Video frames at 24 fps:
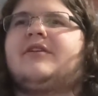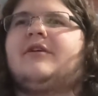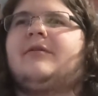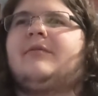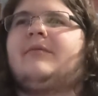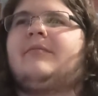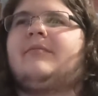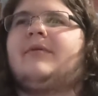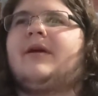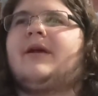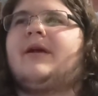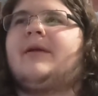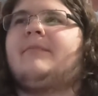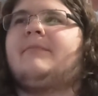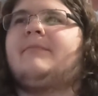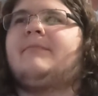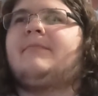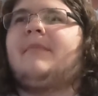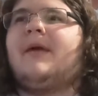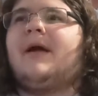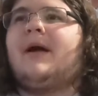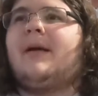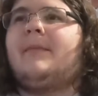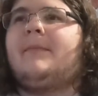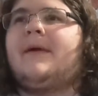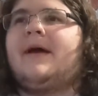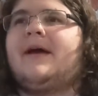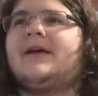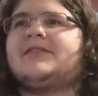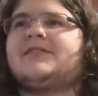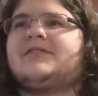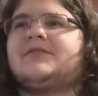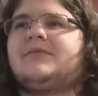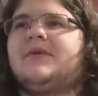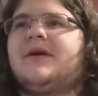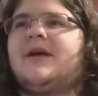Kobe Bryant uh,
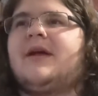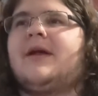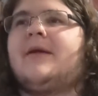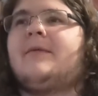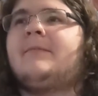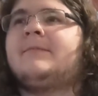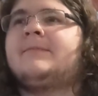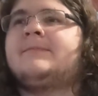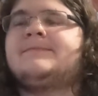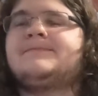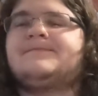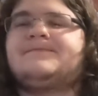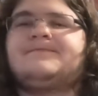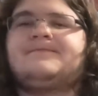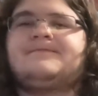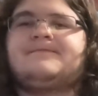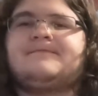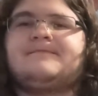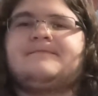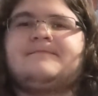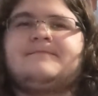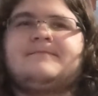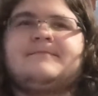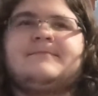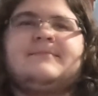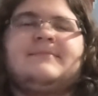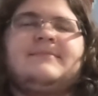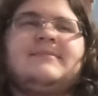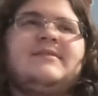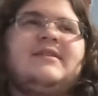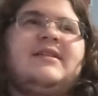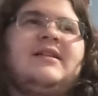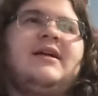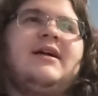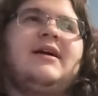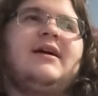passed away
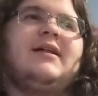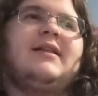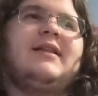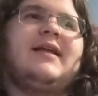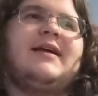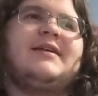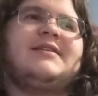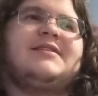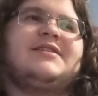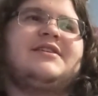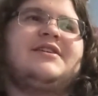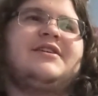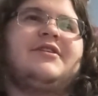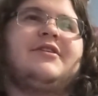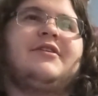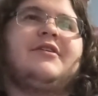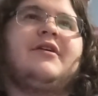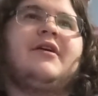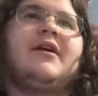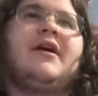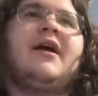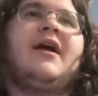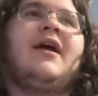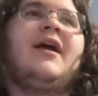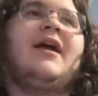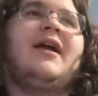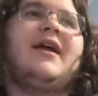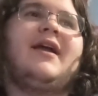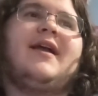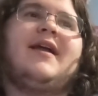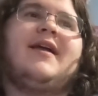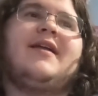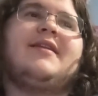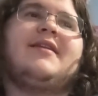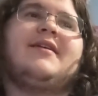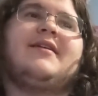uh, last year
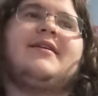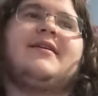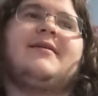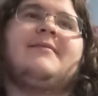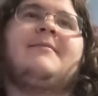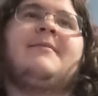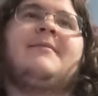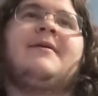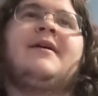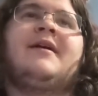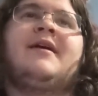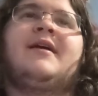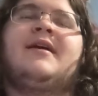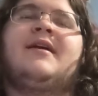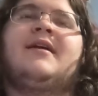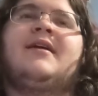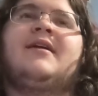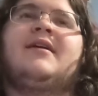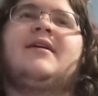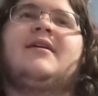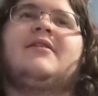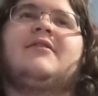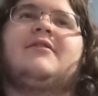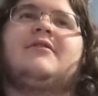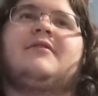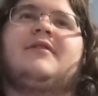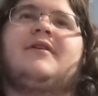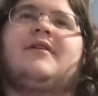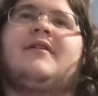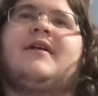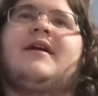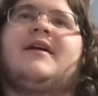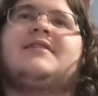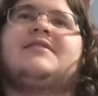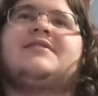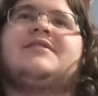and uh,
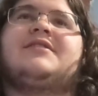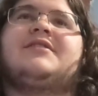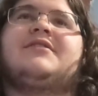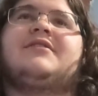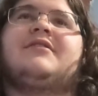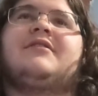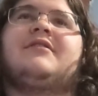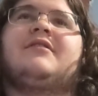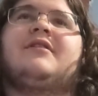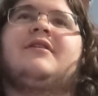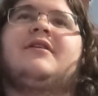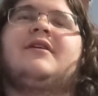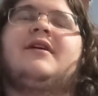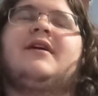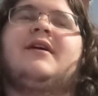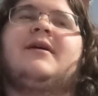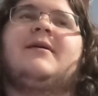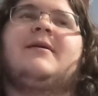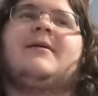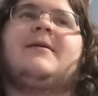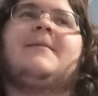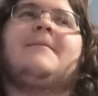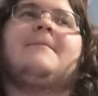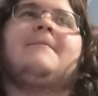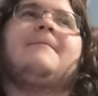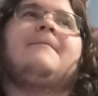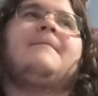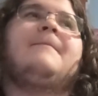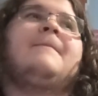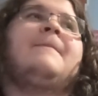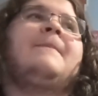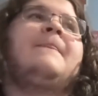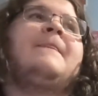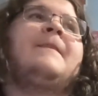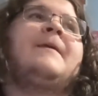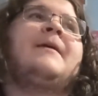early last year.
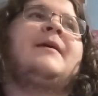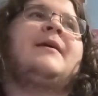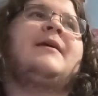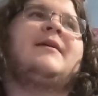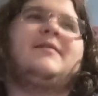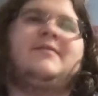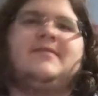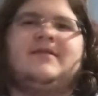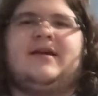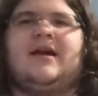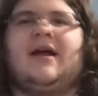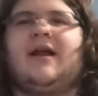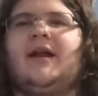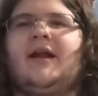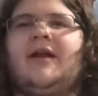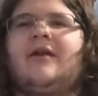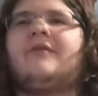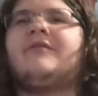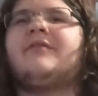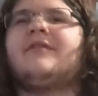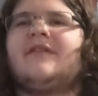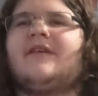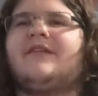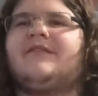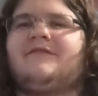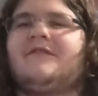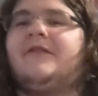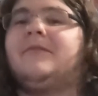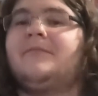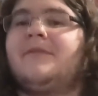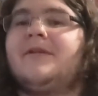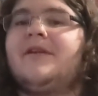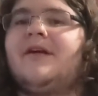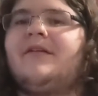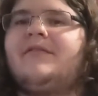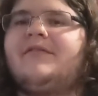Um, I don't think they
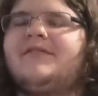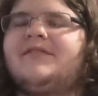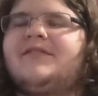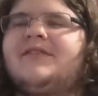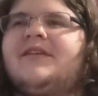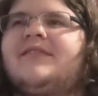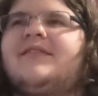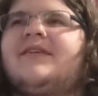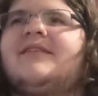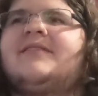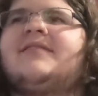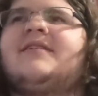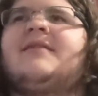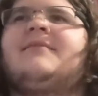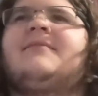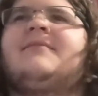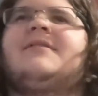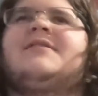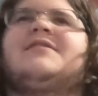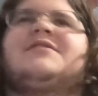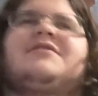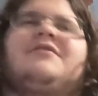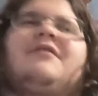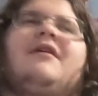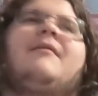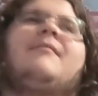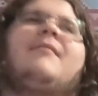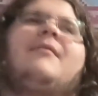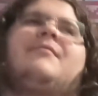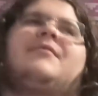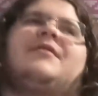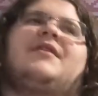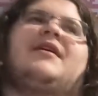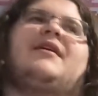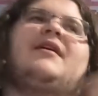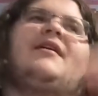filmed it obviously at that time last year. I
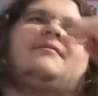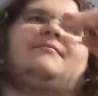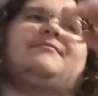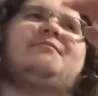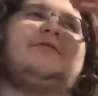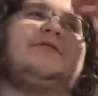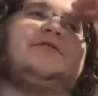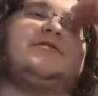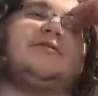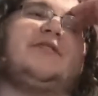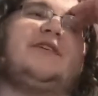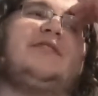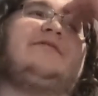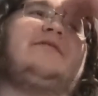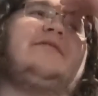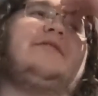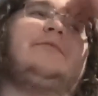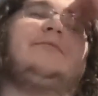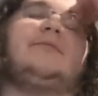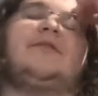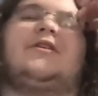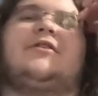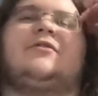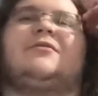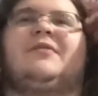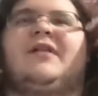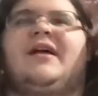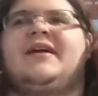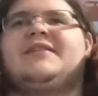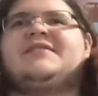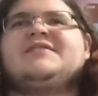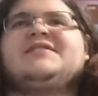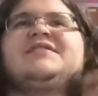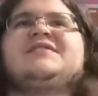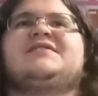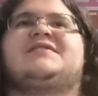remember they. I'm pretty sure they filmed a new
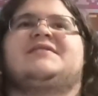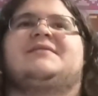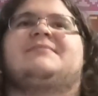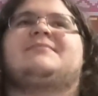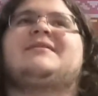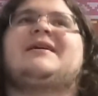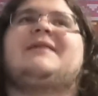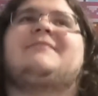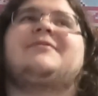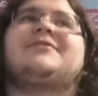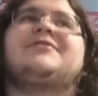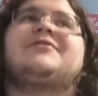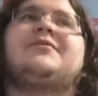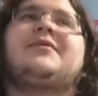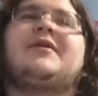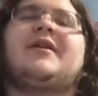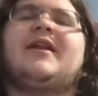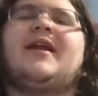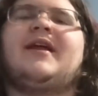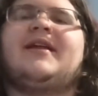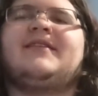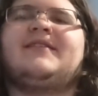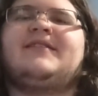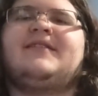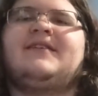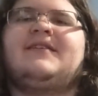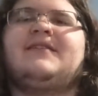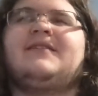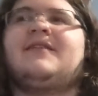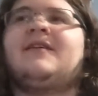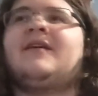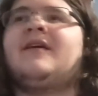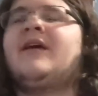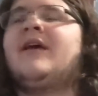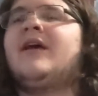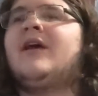Legacy sometime in
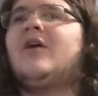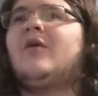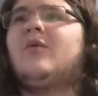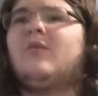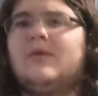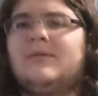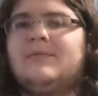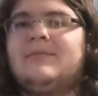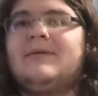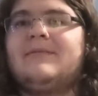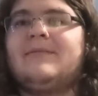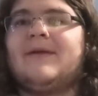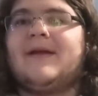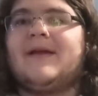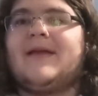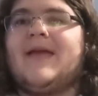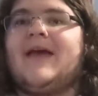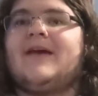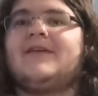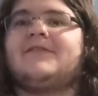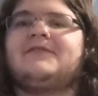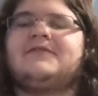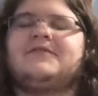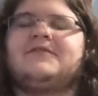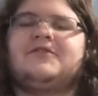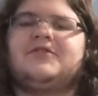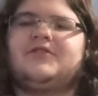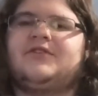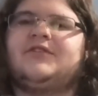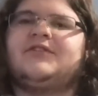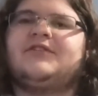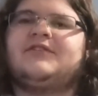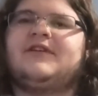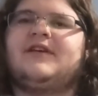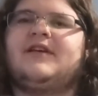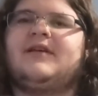2019. Would be my guess.
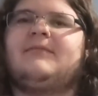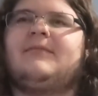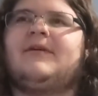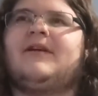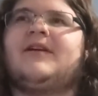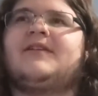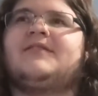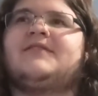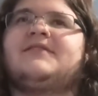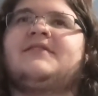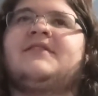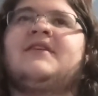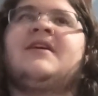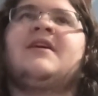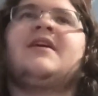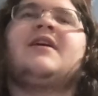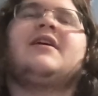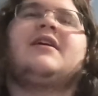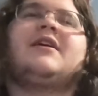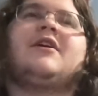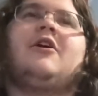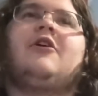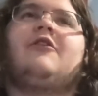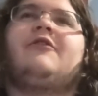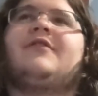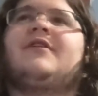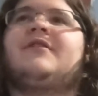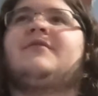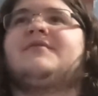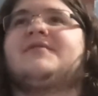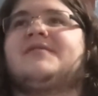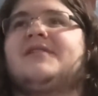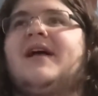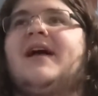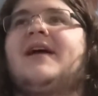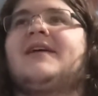Just saying because
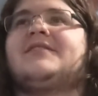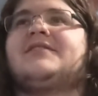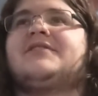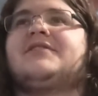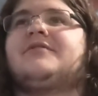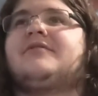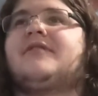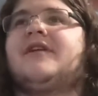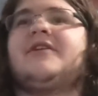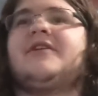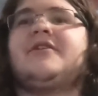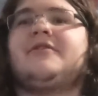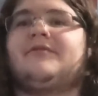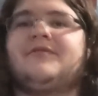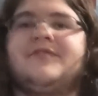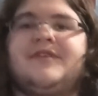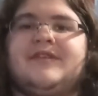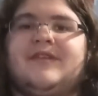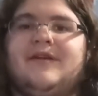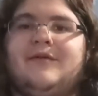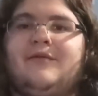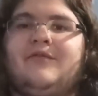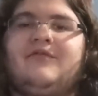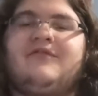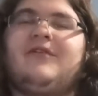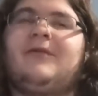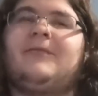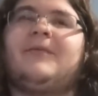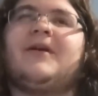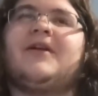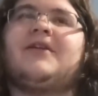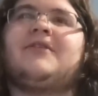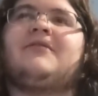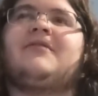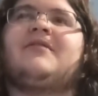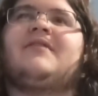COVID was last year, and I don't think they were
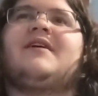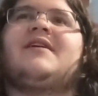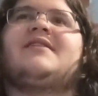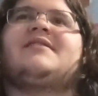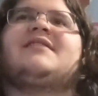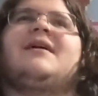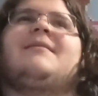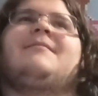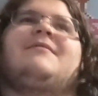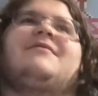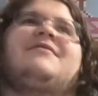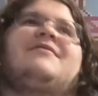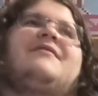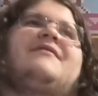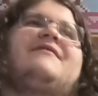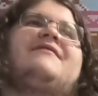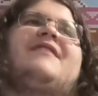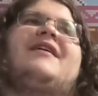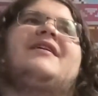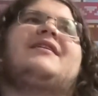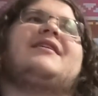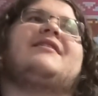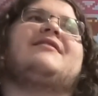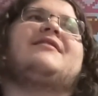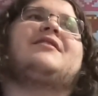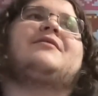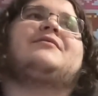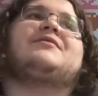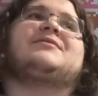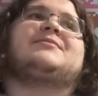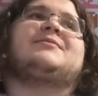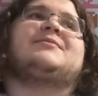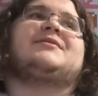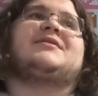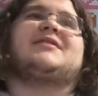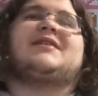filming it during that time. In fact, I think it
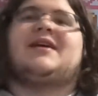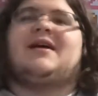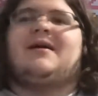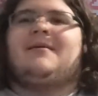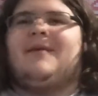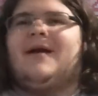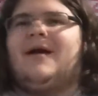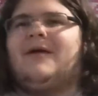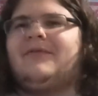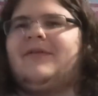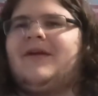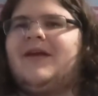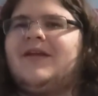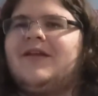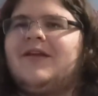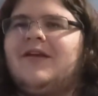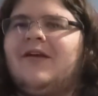was supposed to come out that